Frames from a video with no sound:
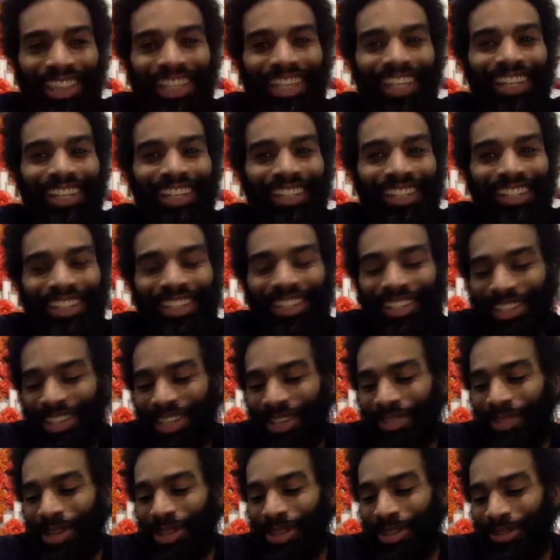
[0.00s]
that.
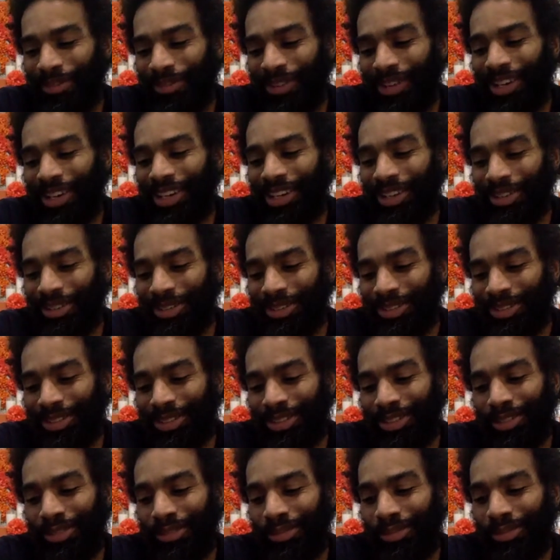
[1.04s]
Got to make the fight
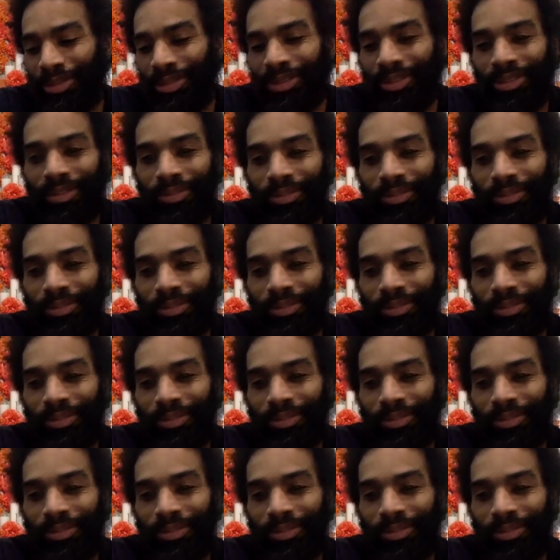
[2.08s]
irresistible.